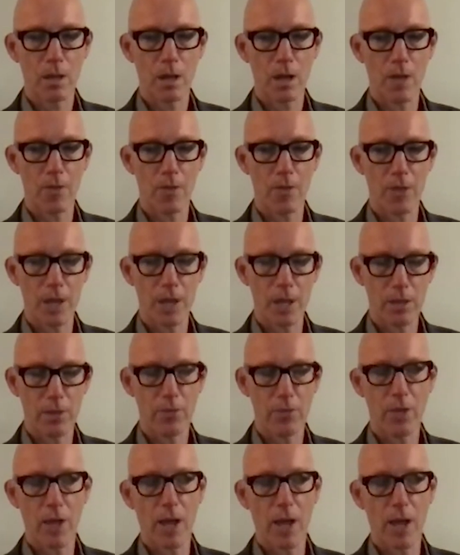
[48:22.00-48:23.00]
I
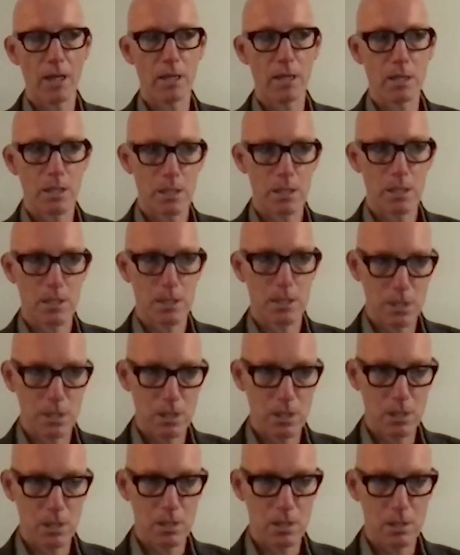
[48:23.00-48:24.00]
think that
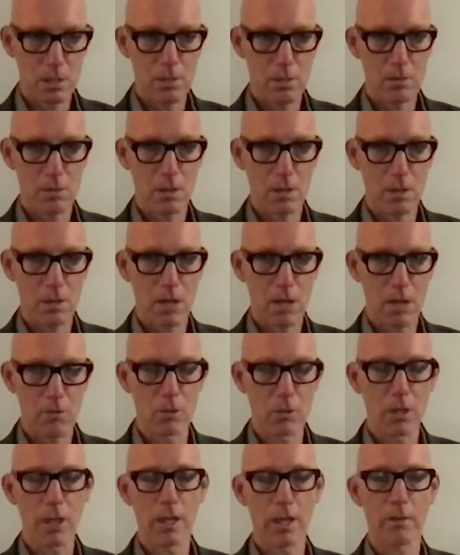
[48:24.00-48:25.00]
is
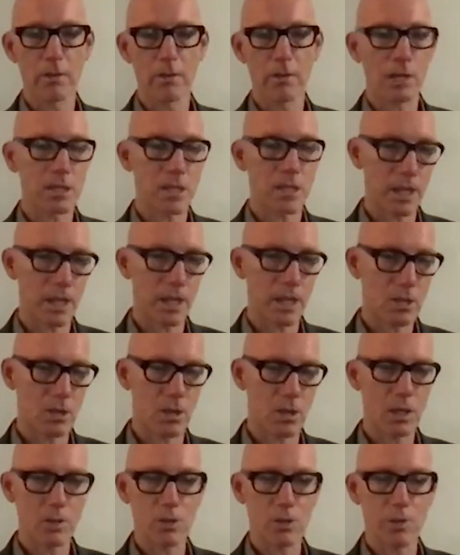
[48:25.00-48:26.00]
heralding a
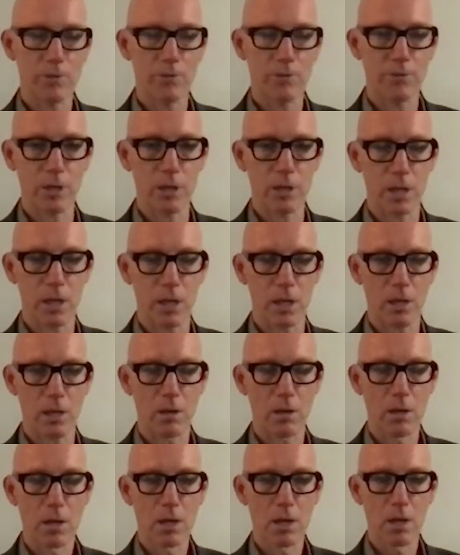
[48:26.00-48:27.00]
tectonic shift in
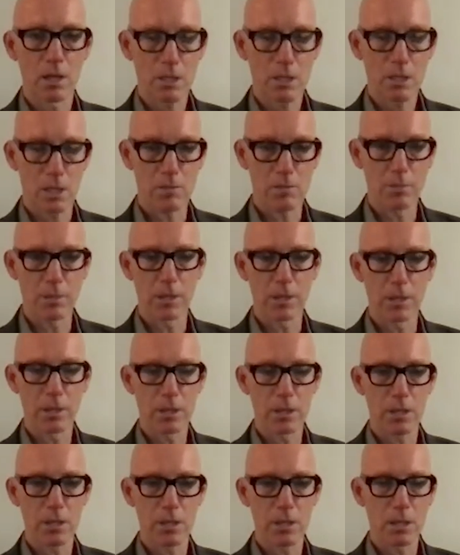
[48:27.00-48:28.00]
our
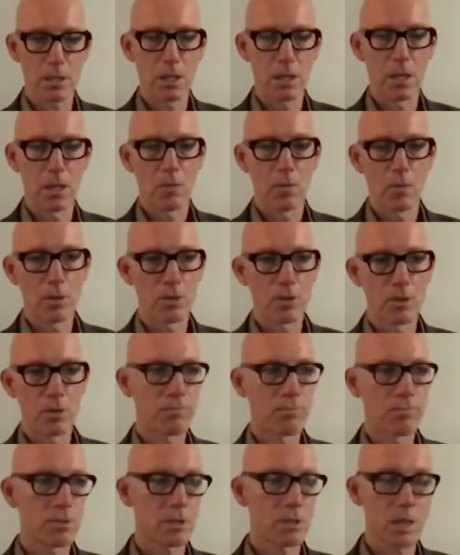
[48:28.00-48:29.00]
sensibilities,
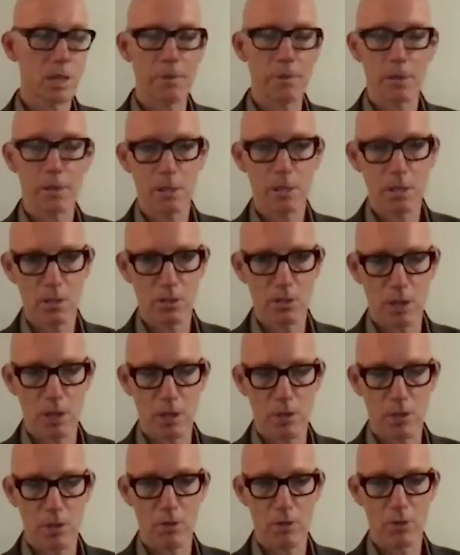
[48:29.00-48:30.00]
which to some extent is
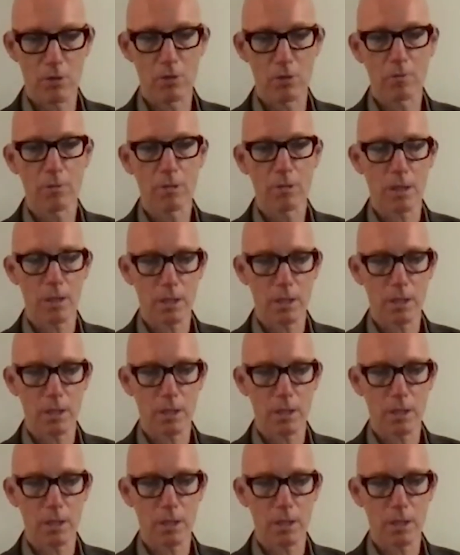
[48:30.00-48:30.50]
generational.